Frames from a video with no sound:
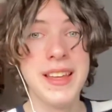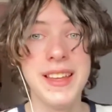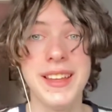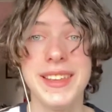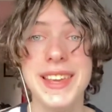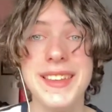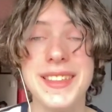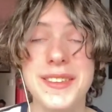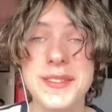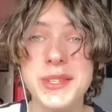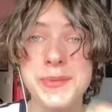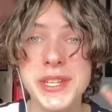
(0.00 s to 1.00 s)
yeah, thank you
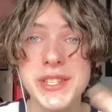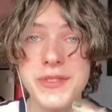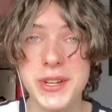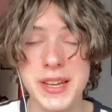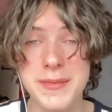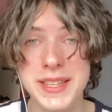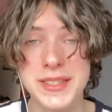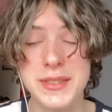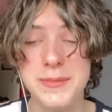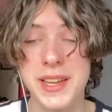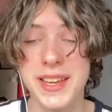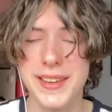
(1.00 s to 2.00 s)
so much for coming to
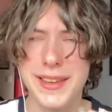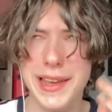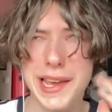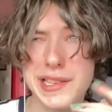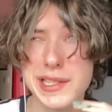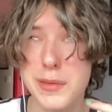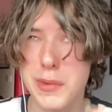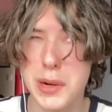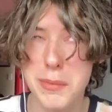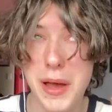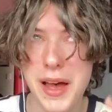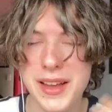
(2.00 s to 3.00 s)
my ASMR
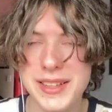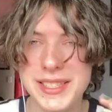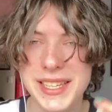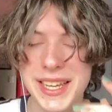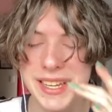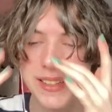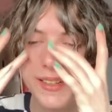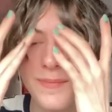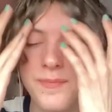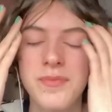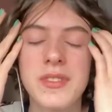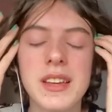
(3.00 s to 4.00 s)
box, and
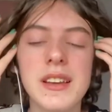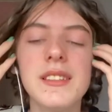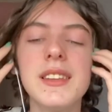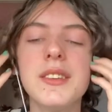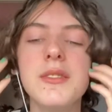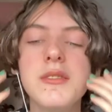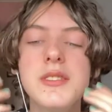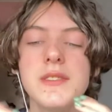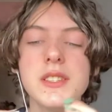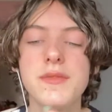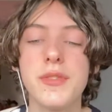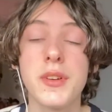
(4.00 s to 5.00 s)
thank you
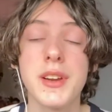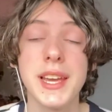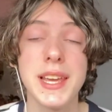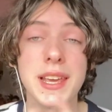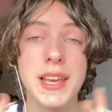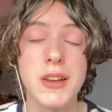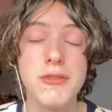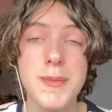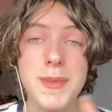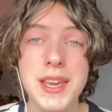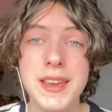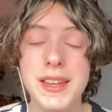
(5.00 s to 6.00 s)
just for hanging out with
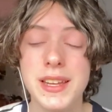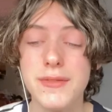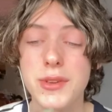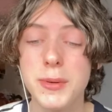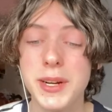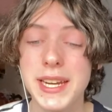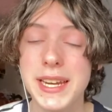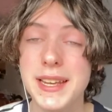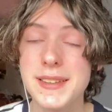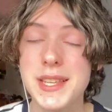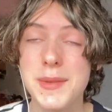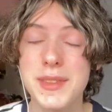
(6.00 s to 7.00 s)
me. And if you were eating
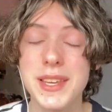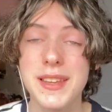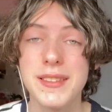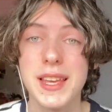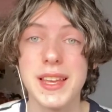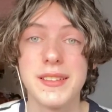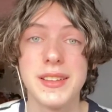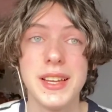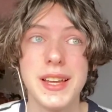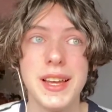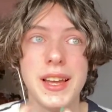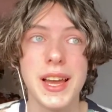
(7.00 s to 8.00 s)
something, then
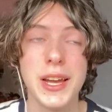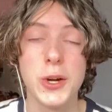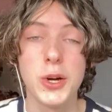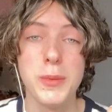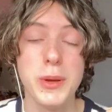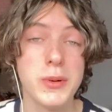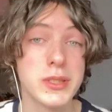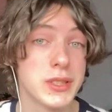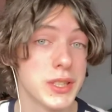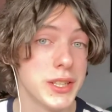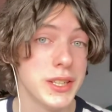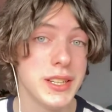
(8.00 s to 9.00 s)
I hope it was
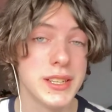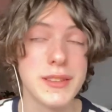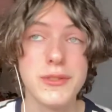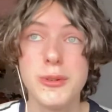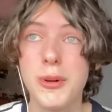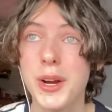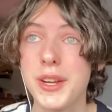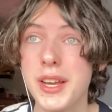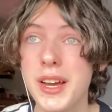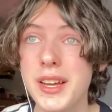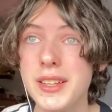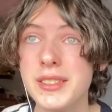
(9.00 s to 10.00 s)
good. And if you are
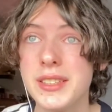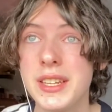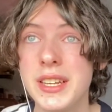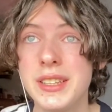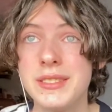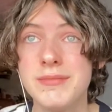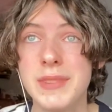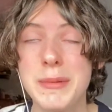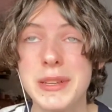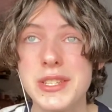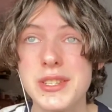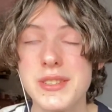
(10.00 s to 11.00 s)
not, I
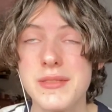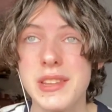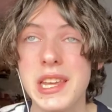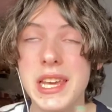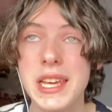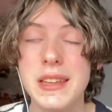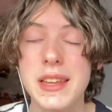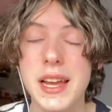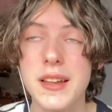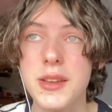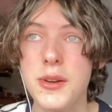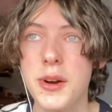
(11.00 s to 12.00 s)
mean, just eat
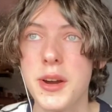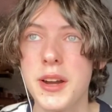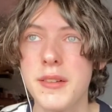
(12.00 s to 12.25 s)
at your